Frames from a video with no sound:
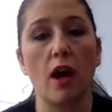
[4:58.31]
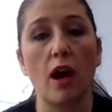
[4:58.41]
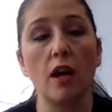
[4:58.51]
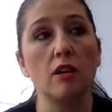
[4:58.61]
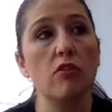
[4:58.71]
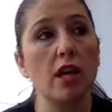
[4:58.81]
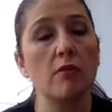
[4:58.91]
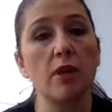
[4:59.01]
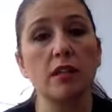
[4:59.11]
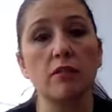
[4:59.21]
I
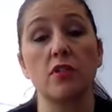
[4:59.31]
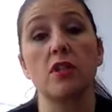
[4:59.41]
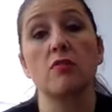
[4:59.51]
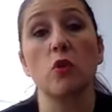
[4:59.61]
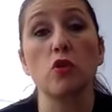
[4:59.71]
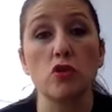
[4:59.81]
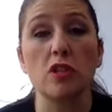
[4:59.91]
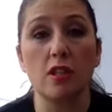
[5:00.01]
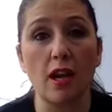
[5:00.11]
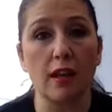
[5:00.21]
recommend that first of all you
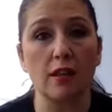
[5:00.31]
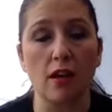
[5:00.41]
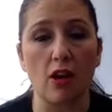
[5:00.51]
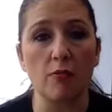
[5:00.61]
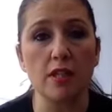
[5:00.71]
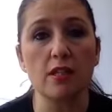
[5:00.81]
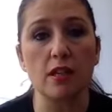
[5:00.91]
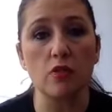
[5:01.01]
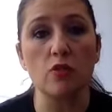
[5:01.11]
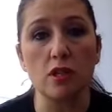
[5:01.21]
study other garments
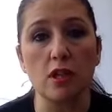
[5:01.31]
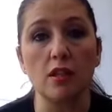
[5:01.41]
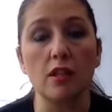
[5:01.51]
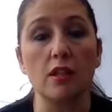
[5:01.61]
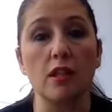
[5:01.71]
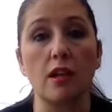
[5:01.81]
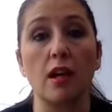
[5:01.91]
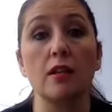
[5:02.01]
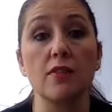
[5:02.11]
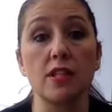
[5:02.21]
and you see it and then
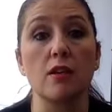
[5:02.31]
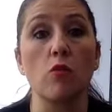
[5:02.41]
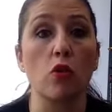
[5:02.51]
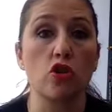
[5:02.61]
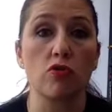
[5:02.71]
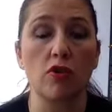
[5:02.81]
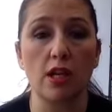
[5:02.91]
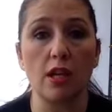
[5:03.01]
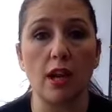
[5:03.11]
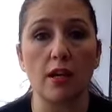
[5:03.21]
kind of see what you
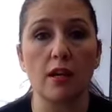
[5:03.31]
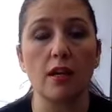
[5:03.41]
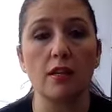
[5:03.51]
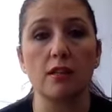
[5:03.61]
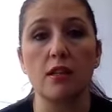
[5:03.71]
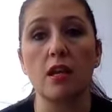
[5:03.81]
really like and